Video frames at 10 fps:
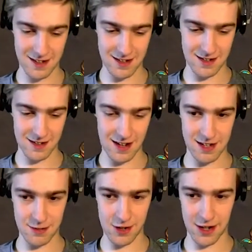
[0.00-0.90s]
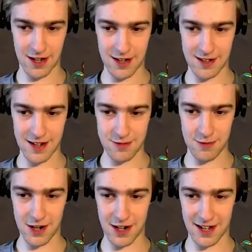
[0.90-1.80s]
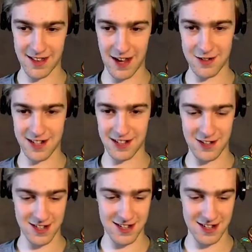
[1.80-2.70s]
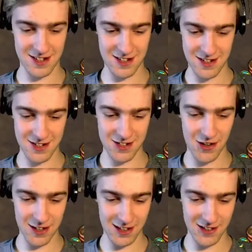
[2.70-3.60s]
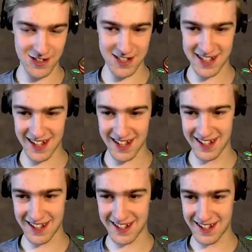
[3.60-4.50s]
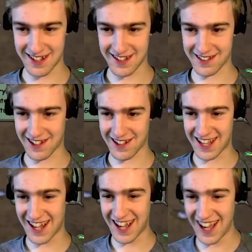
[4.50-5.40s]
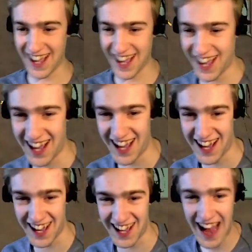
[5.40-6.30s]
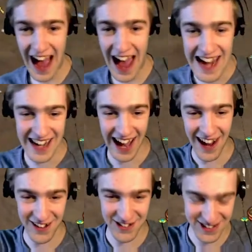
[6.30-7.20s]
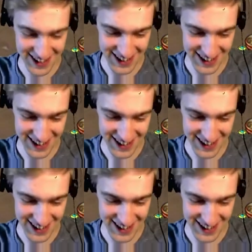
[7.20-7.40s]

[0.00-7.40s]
Nice work. Nice work. That was close. So close. Lol. 8 health.